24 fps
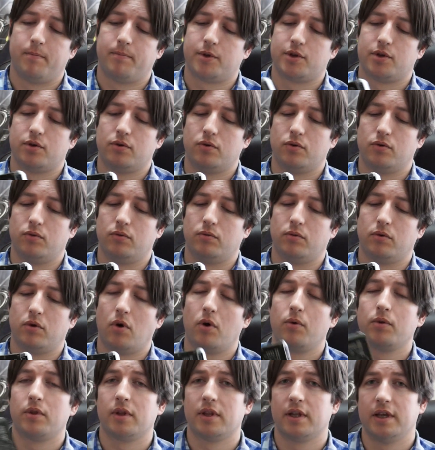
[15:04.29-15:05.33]
So
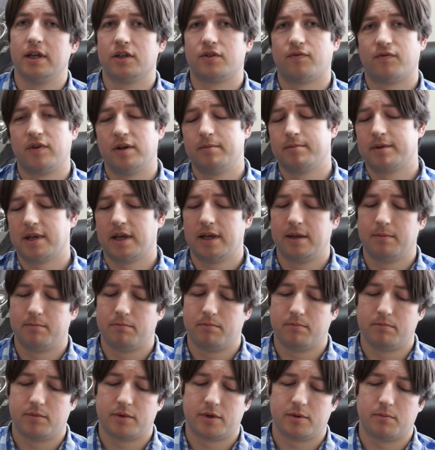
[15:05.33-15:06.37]
all the latest frame
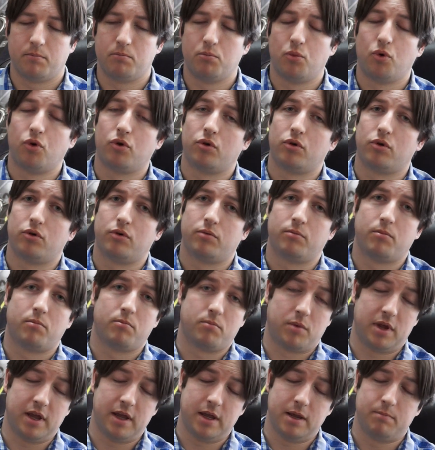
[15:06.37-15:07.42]
times, more
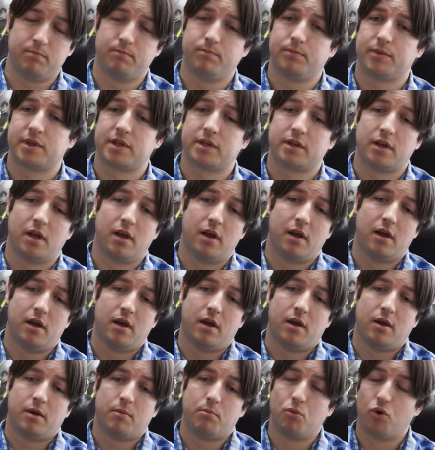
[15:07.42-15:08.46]
games,
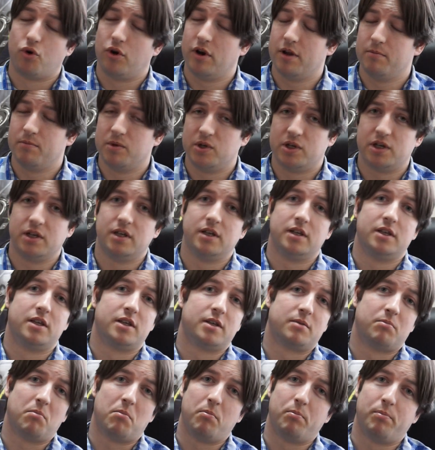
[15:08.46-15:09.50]
more
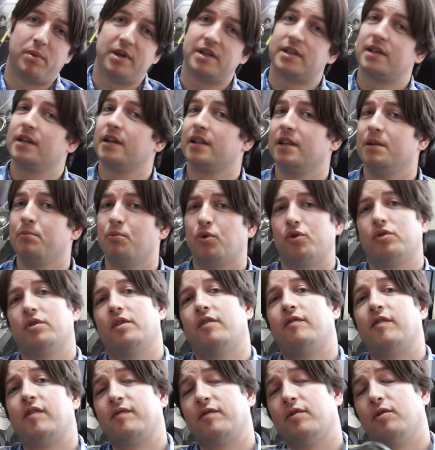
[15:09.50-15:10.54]
images, basically more
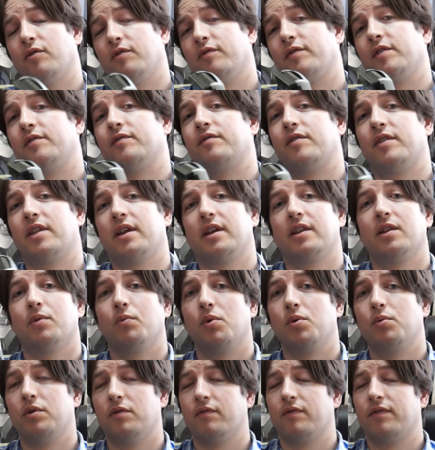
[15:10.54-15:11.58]
of everything that
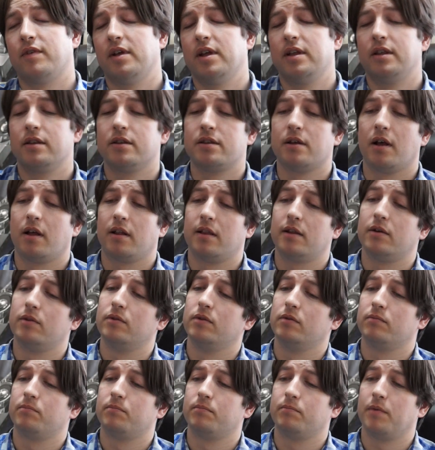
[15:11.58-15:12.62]
we wouldn't fit into a
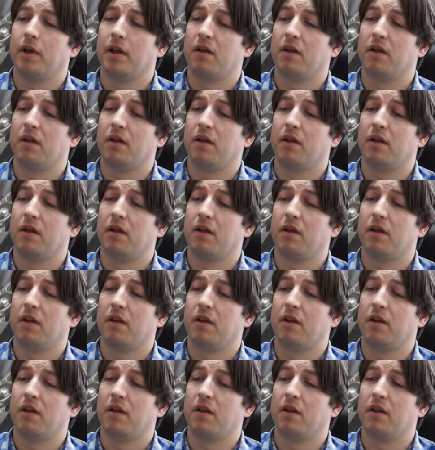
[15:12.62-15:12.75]
little